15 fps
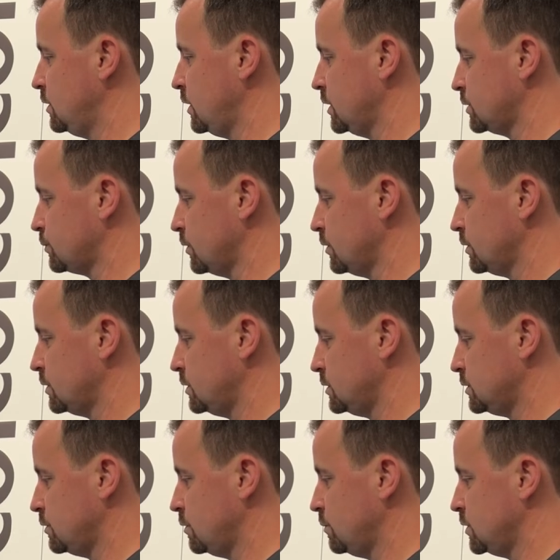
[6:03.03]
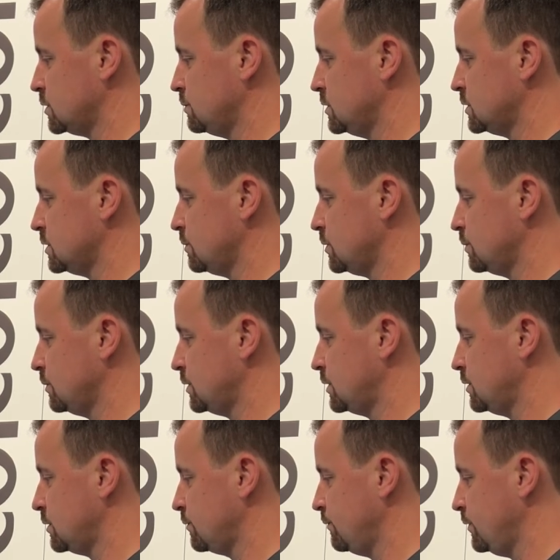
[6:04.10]
internet's working, so it must be something
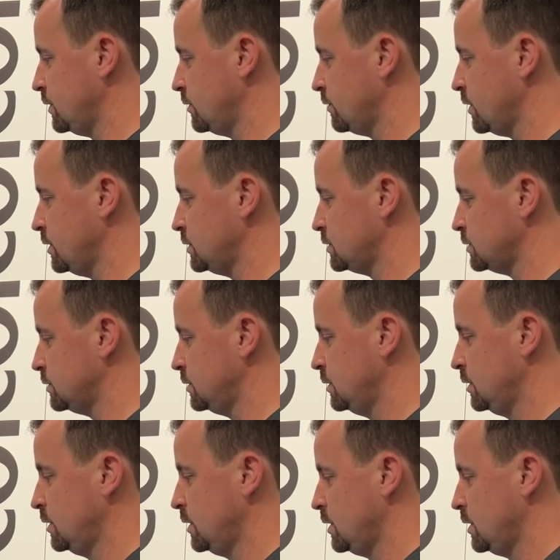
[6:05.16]
with their configuration.